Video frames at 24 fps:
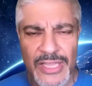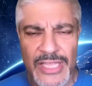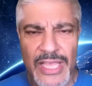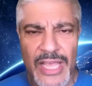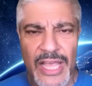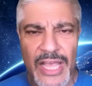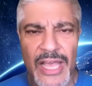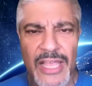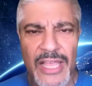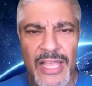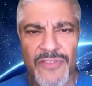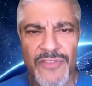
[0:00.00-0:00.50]

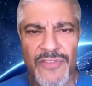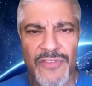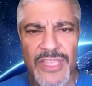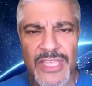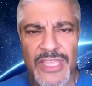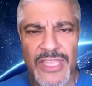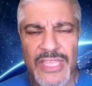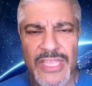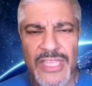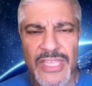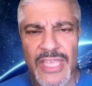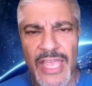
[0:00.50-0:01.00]
The
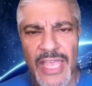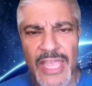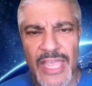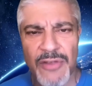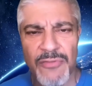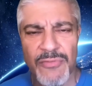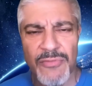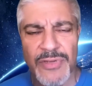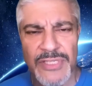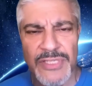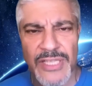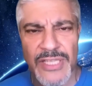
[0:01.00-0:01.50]

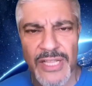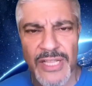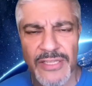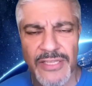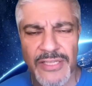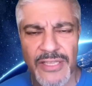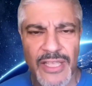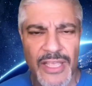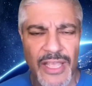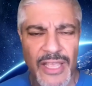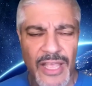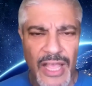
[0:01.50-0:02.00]
IVEA
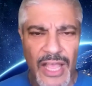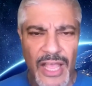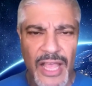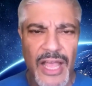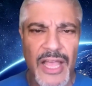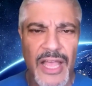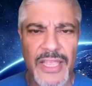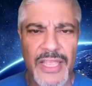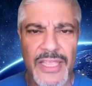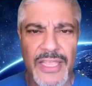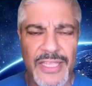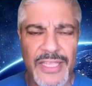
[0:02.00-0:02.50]
result,
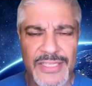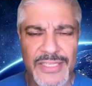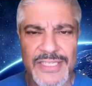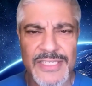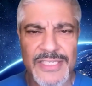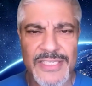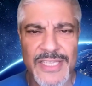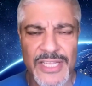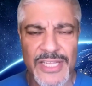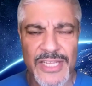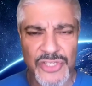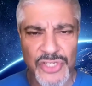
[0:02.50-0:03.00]
I
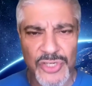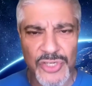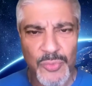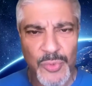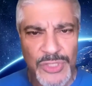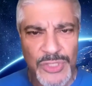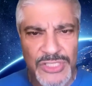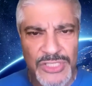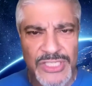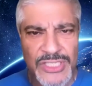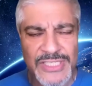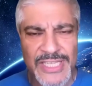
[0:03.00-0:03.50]
is
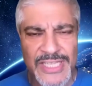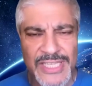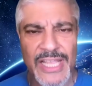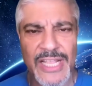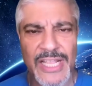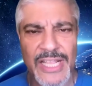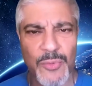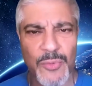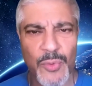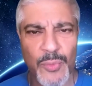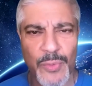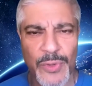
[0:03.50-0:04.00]
intention, which is
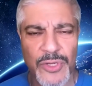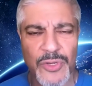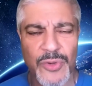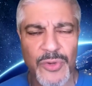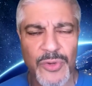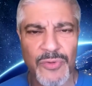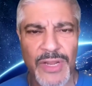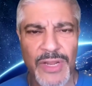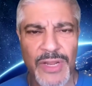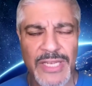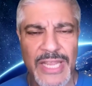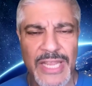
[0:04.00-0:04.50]
exactly what we're
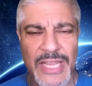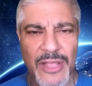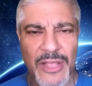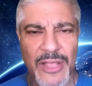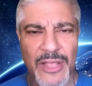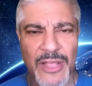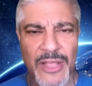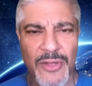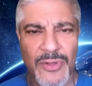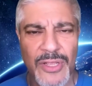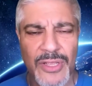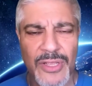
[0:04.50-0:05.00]
doing right
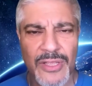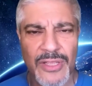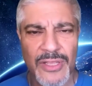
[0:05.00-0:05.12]
now.